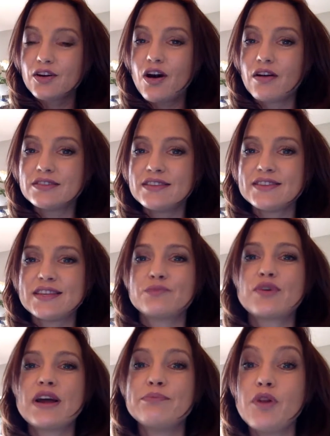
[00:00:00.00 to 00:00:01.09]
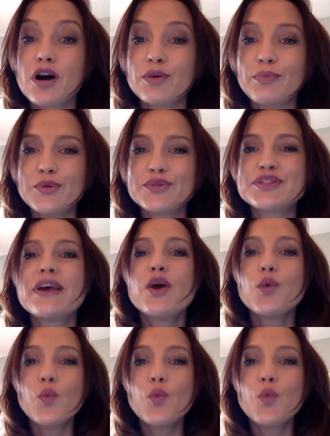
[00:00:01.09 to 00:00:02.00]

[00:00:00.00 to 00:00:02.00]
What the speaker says: Content Summary blog post